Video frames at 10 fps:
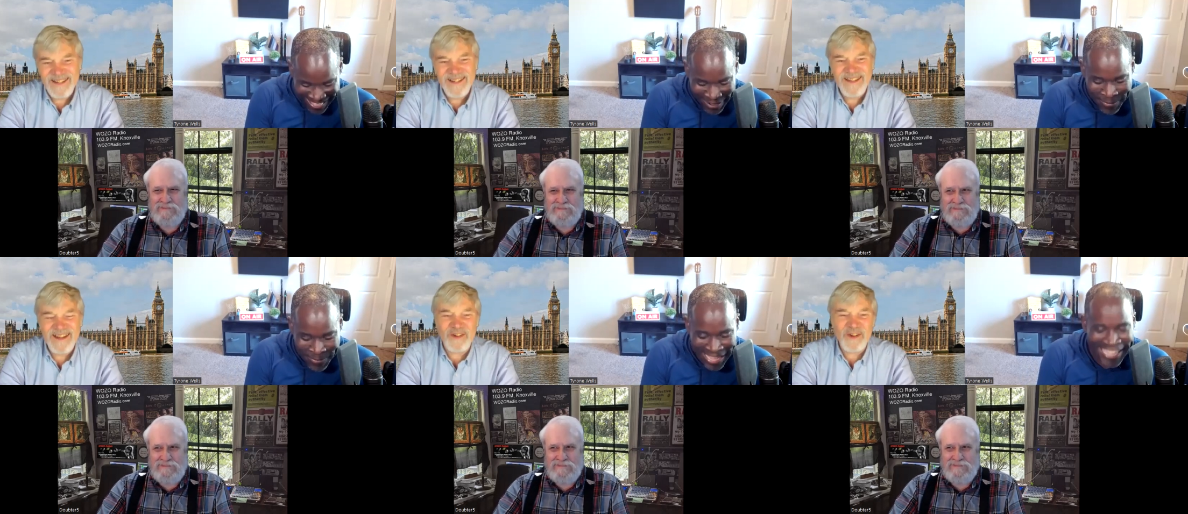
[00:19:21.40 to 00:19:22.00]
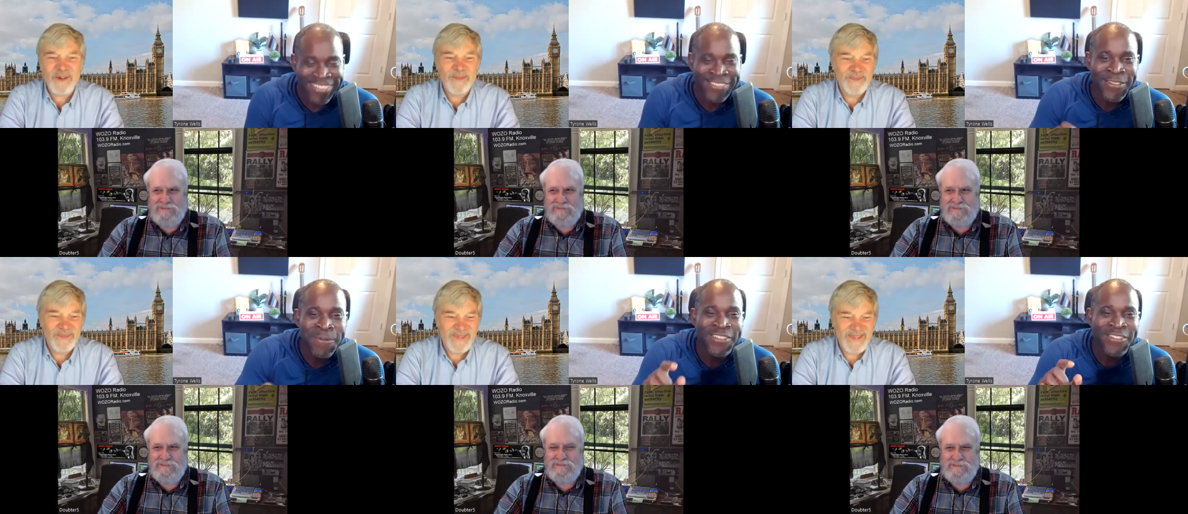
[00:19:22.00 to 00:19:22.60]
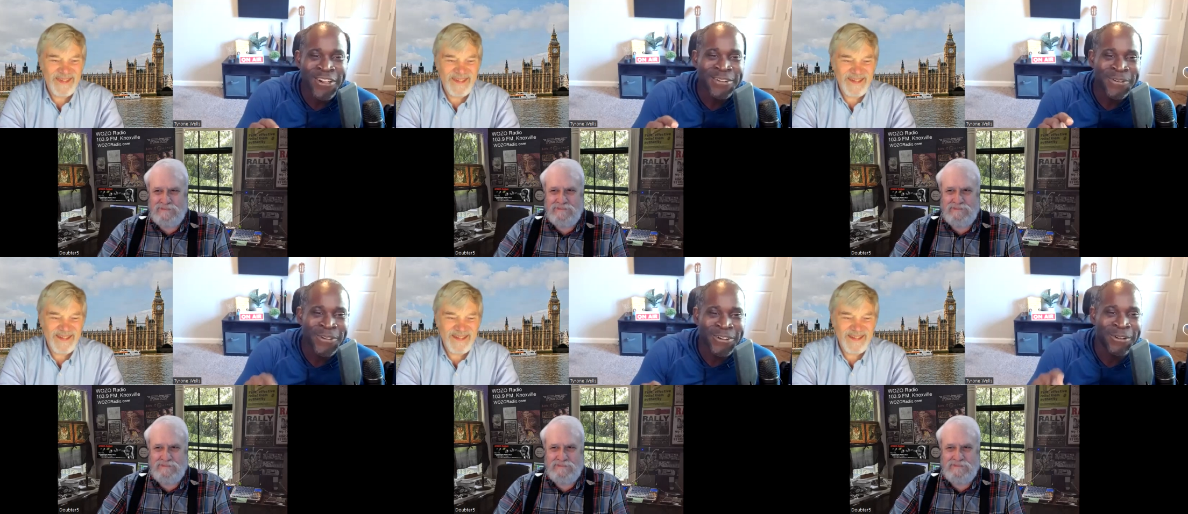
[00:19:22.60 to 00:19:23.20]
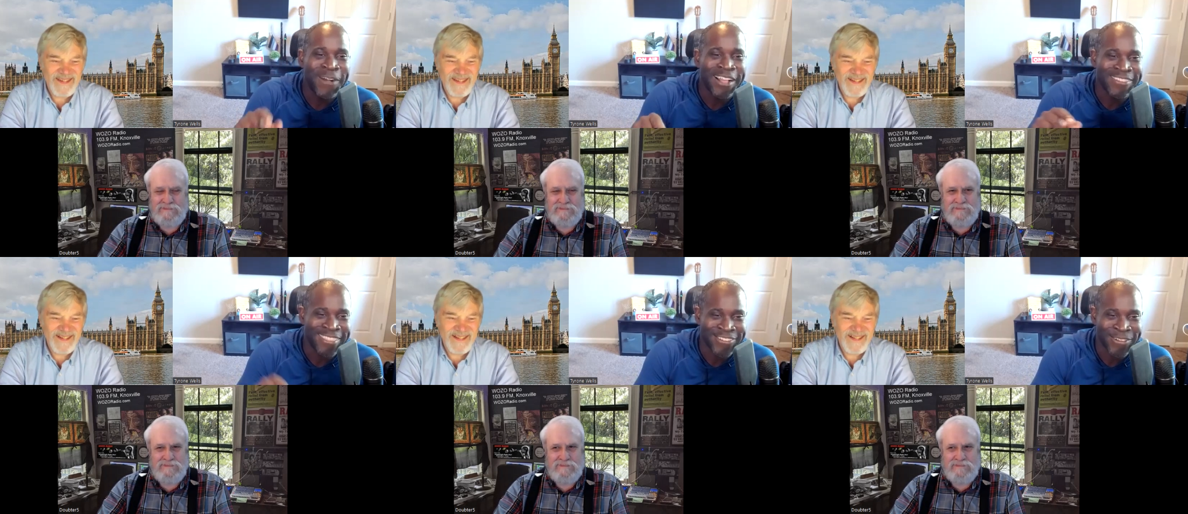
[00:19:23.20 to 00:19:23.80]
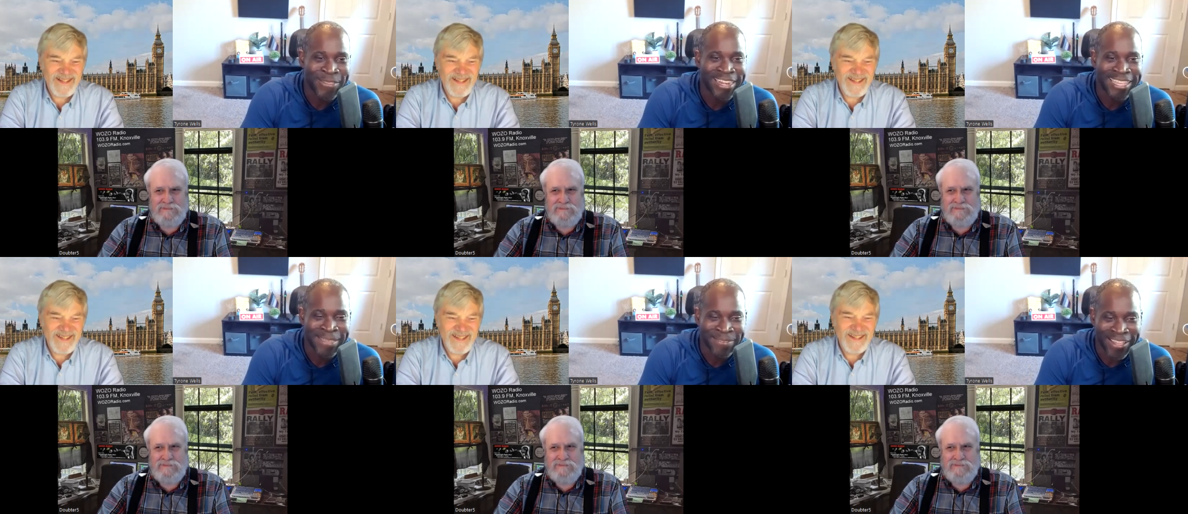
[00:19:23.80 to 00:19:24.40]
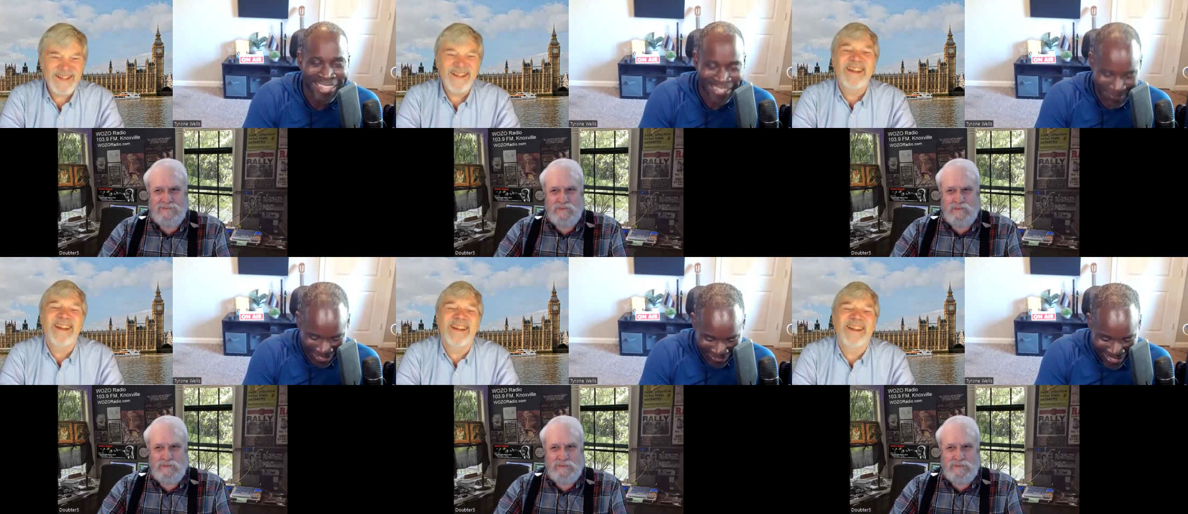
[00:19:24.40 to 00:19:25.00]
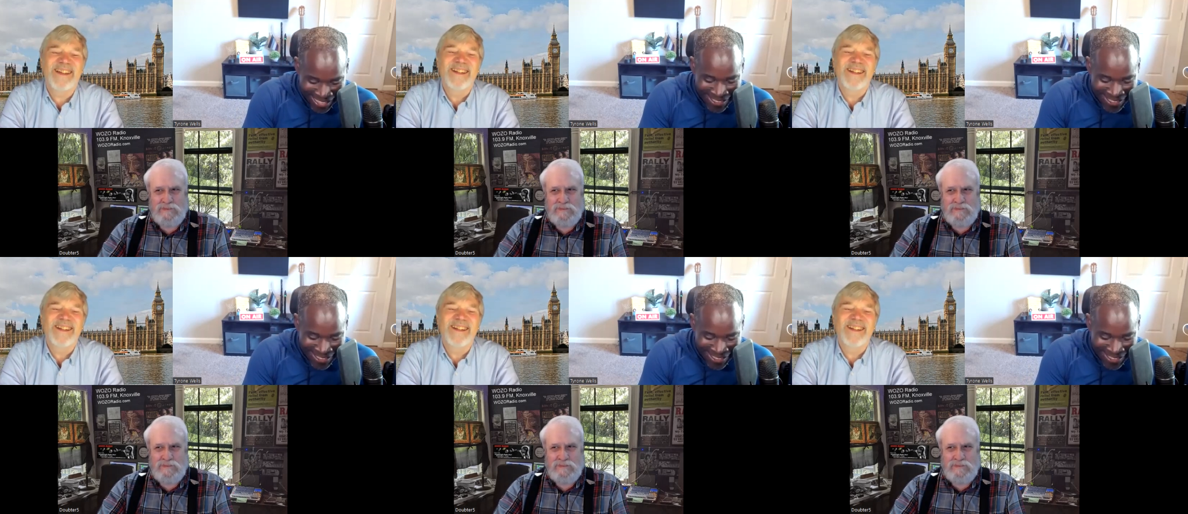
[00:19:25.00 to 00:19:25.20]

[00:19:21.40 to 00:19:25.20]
Speaker 1: now you're this making it so much harder for her to watch the show that I keep talking about.